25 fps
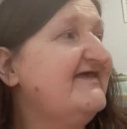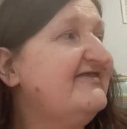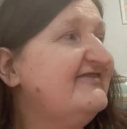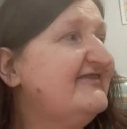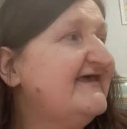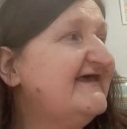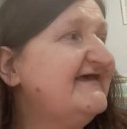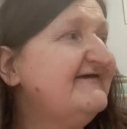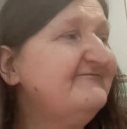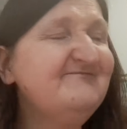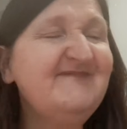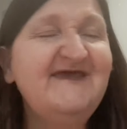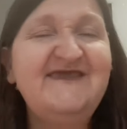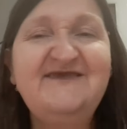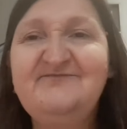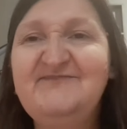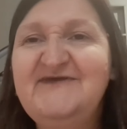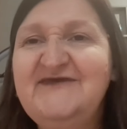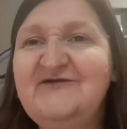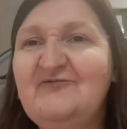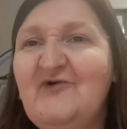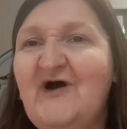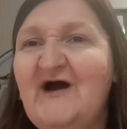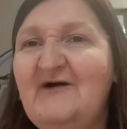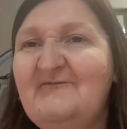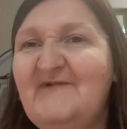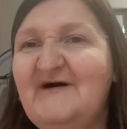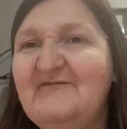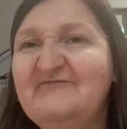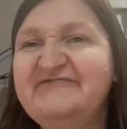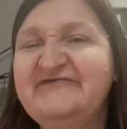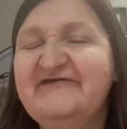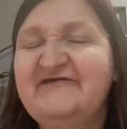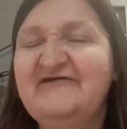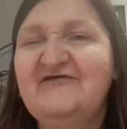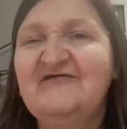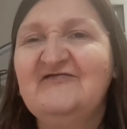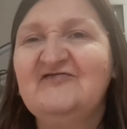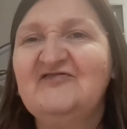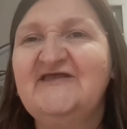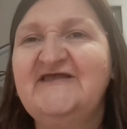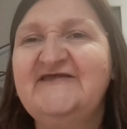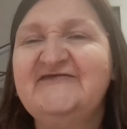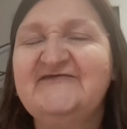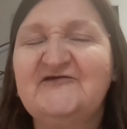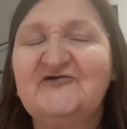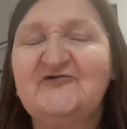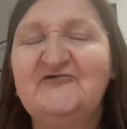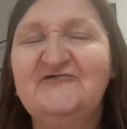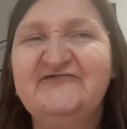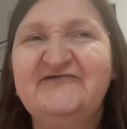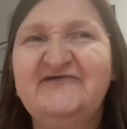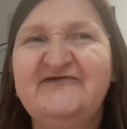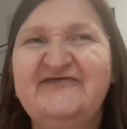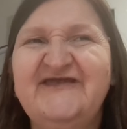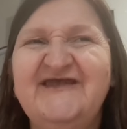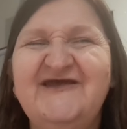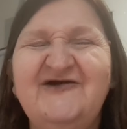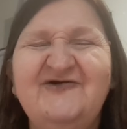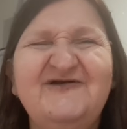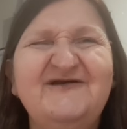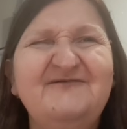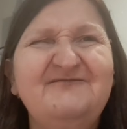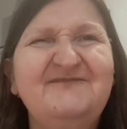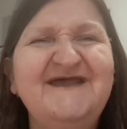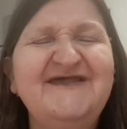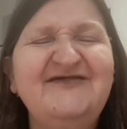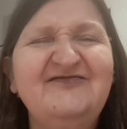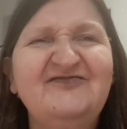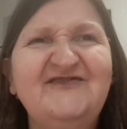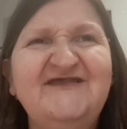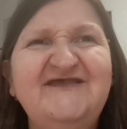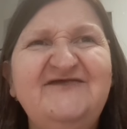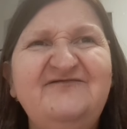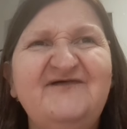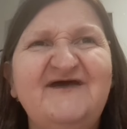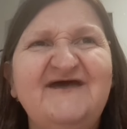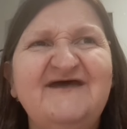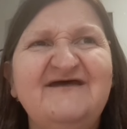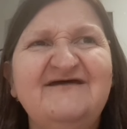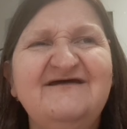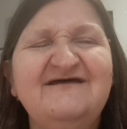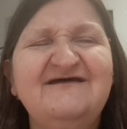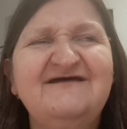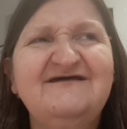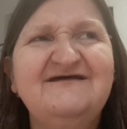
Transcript: That might be what I'm up to later on today, or I might leave it.